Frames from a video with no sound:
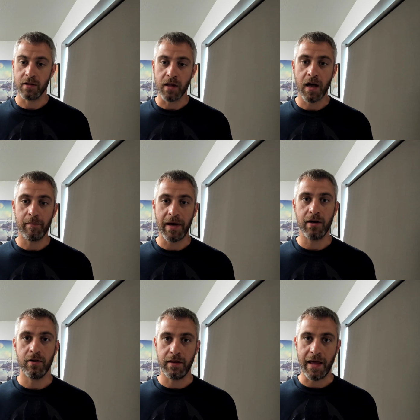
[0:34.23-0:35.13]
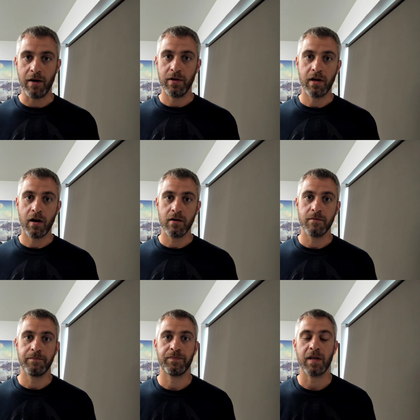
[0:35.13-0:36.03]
a lot better in that regard,